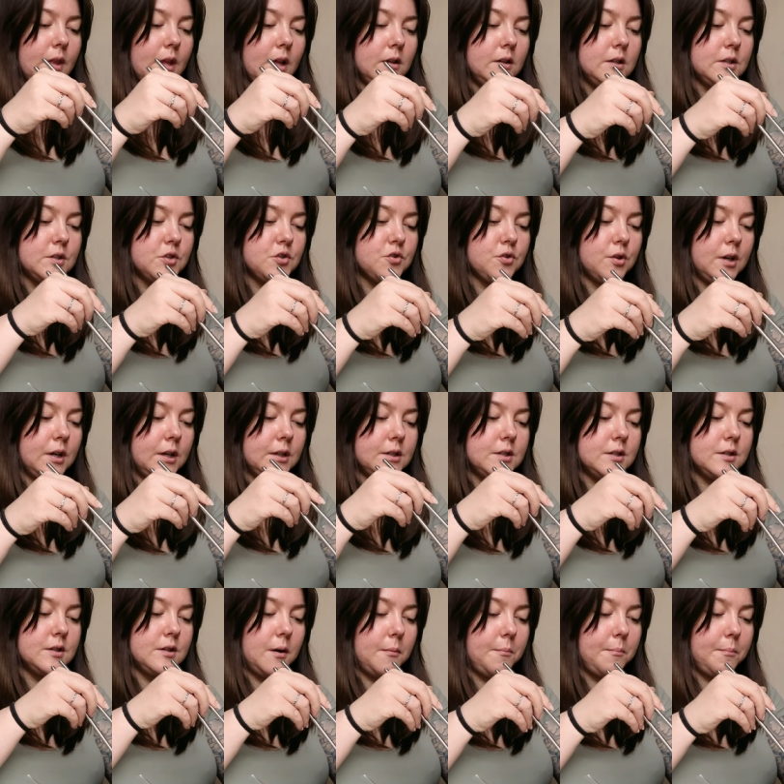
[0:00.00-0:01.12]
Let's try the
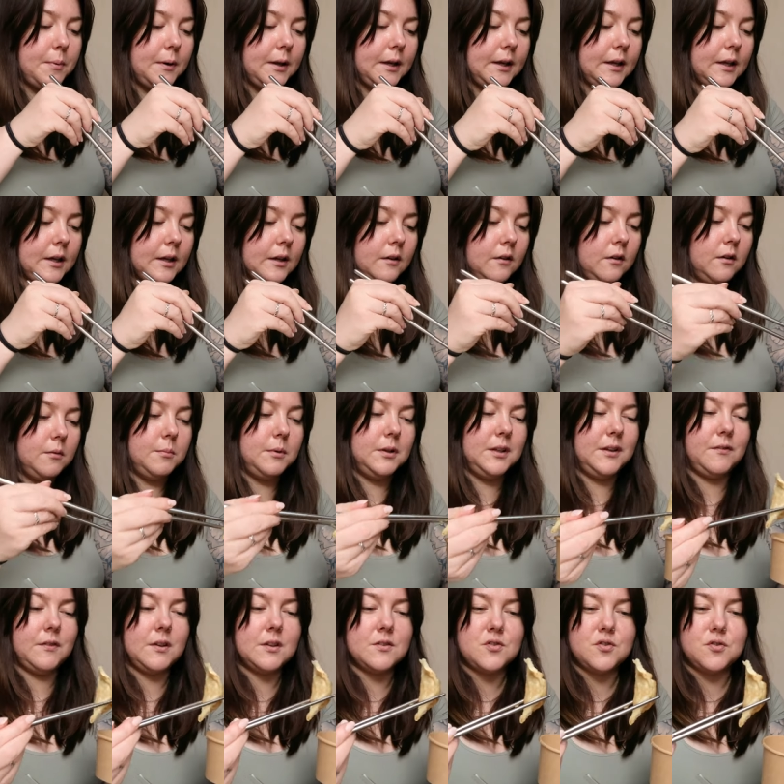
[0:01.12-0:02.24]
dumpling. I believe
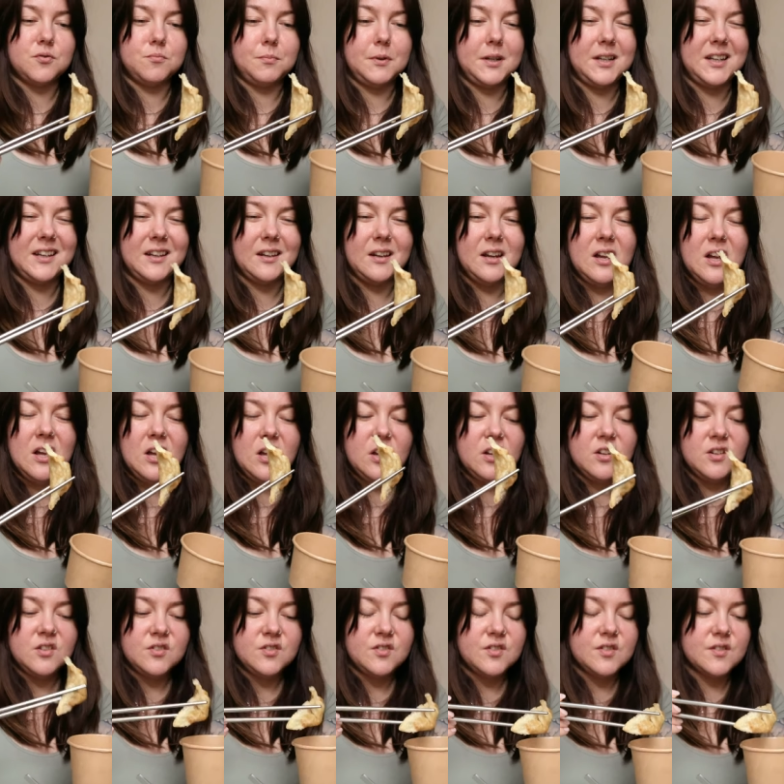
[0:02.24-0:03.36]
that should be
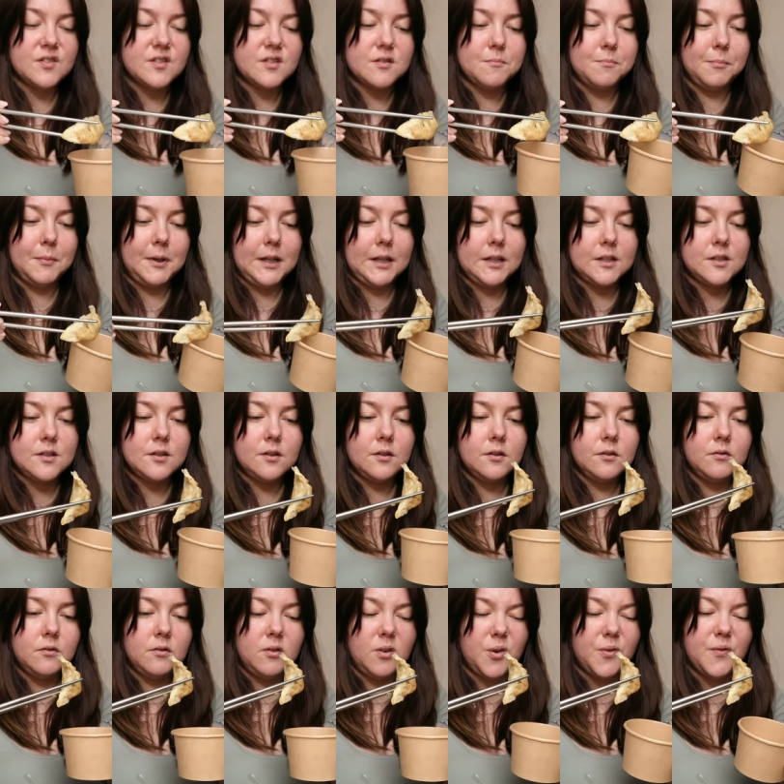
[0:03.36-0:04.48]
just a meat
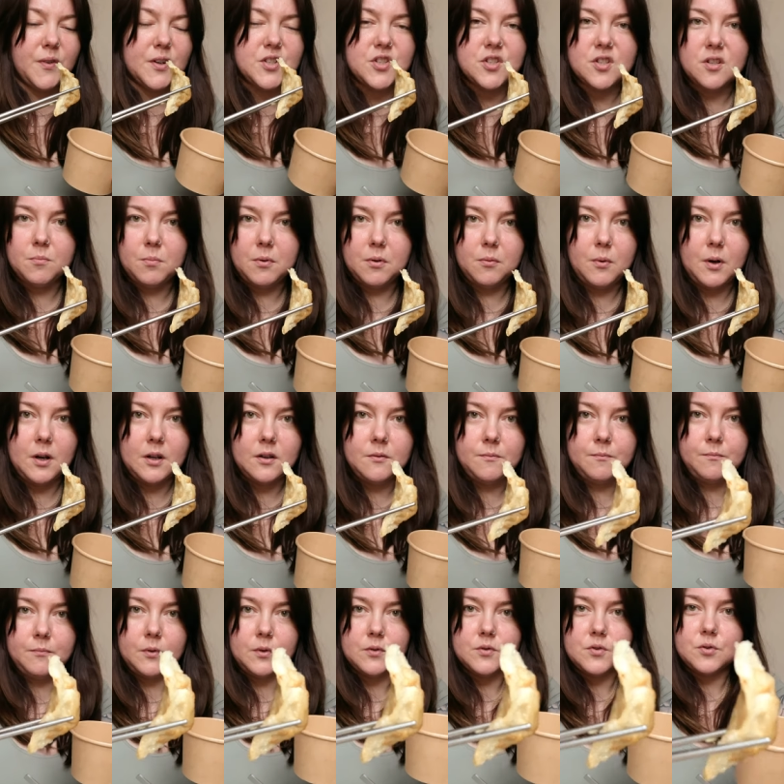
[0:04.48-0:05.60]
or vegetable one.
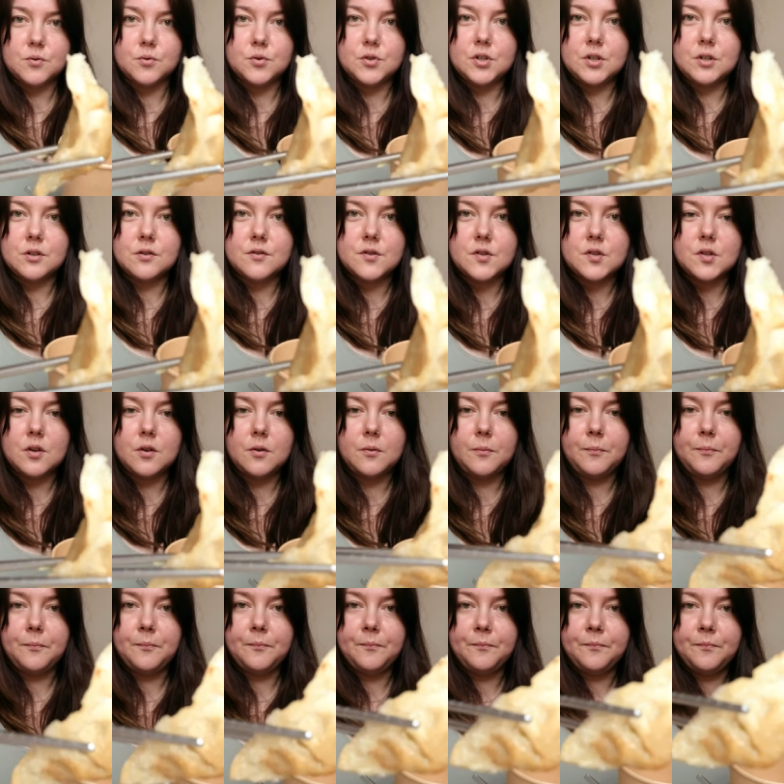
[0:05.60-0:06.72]
I'm not so sure, so
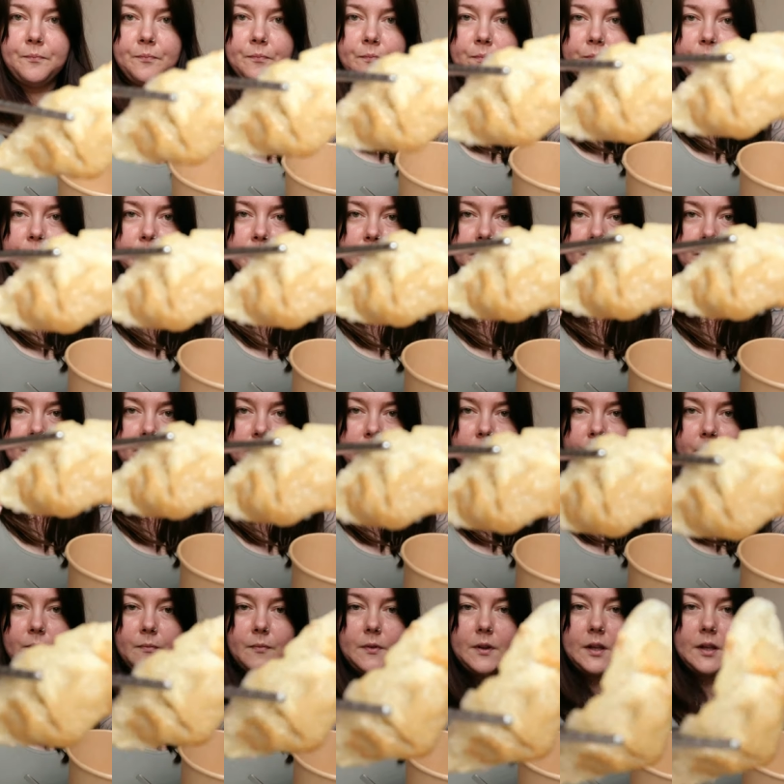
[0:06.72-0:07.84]

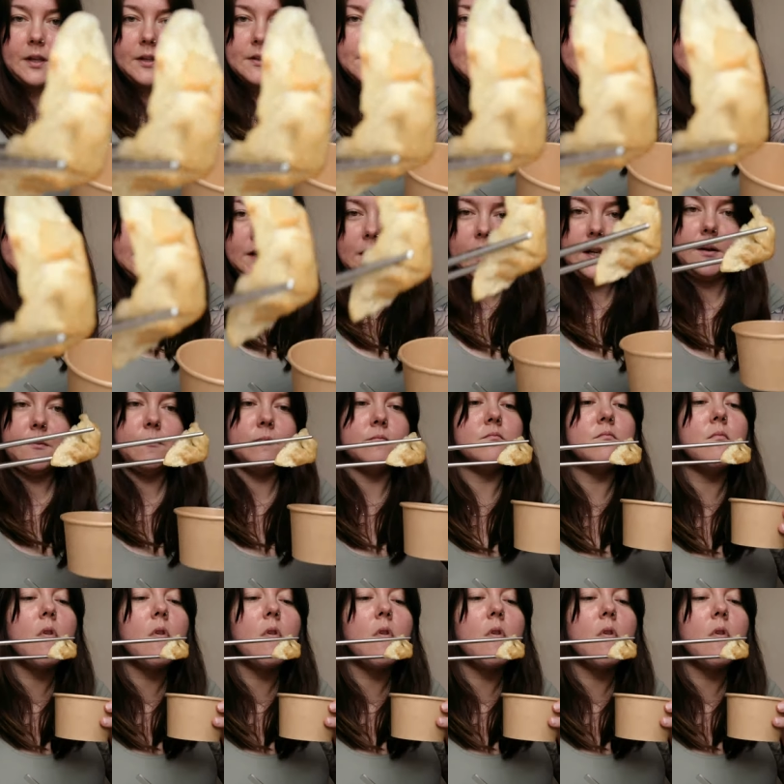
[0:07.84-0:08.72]
you can see.